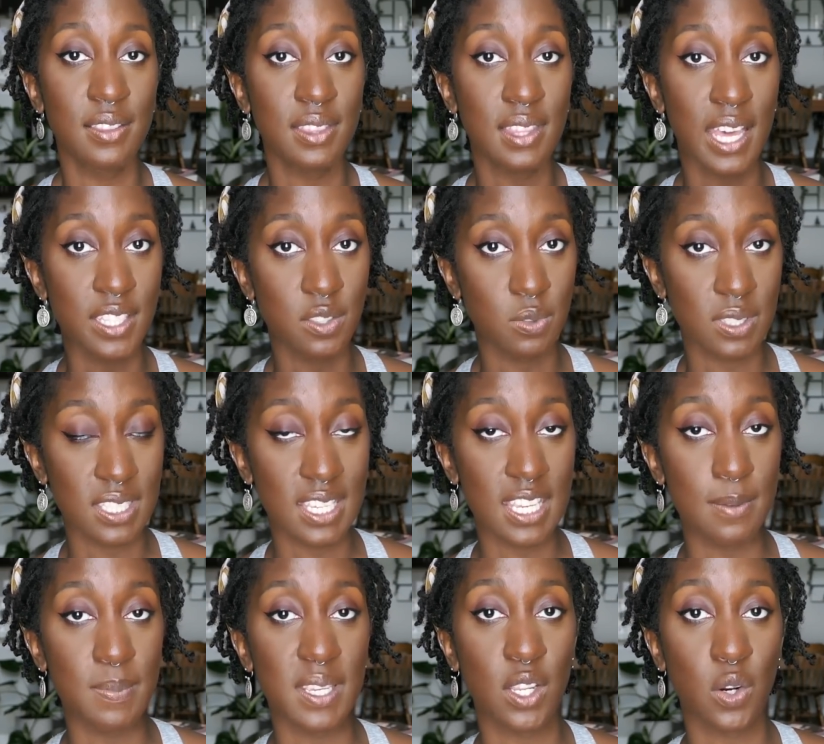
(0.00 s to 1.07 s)
That's what's
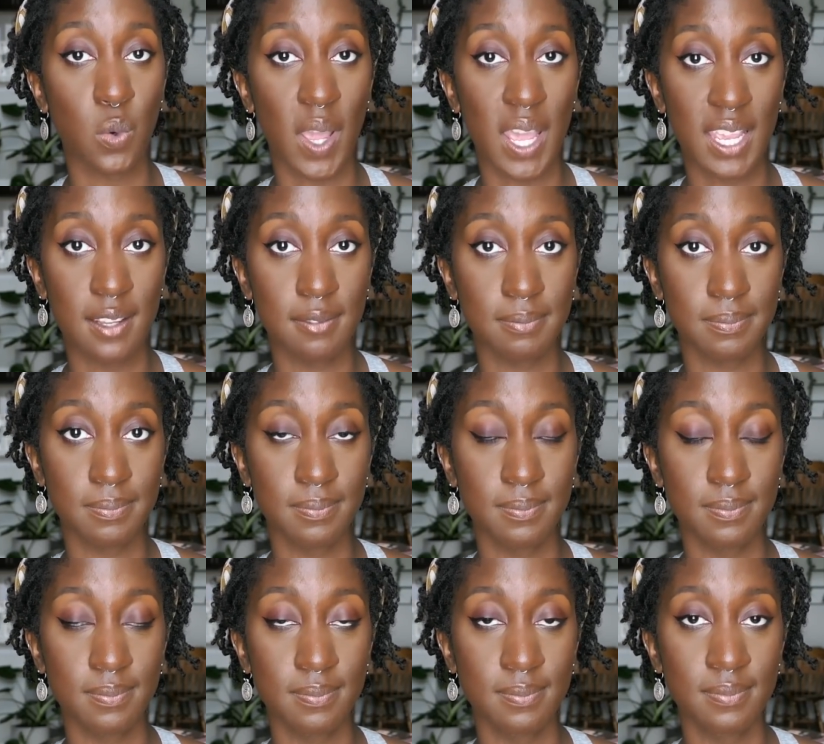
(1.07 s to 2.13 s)
keeping it away.
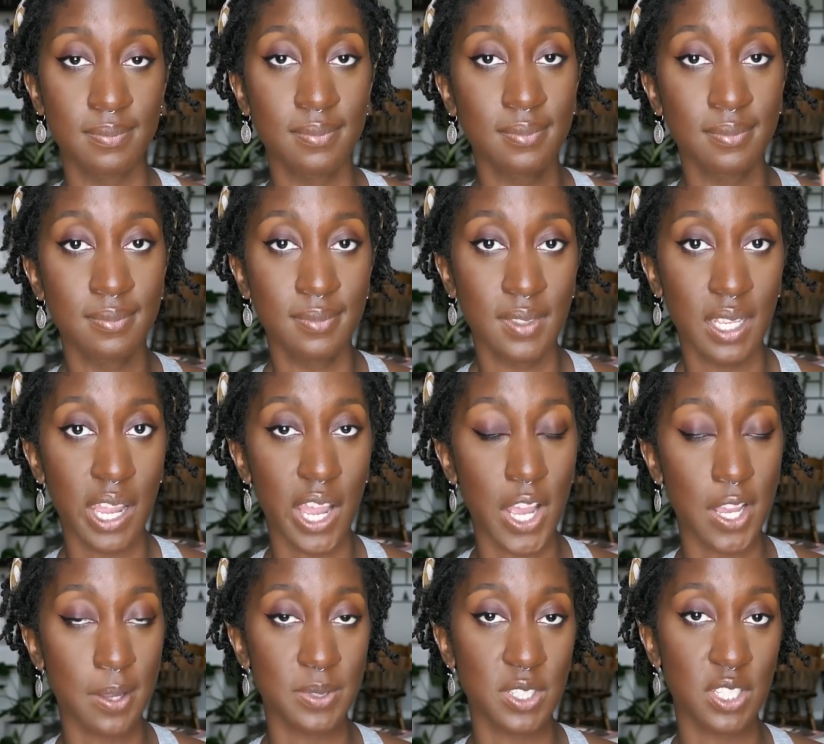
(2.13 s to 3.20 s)

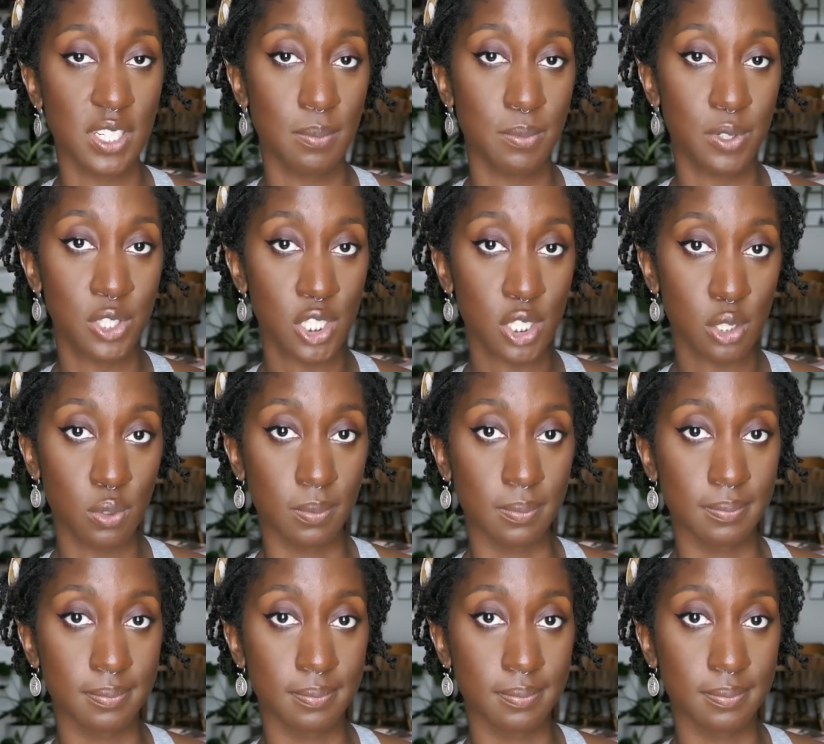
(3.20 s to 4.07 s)
Option number 2.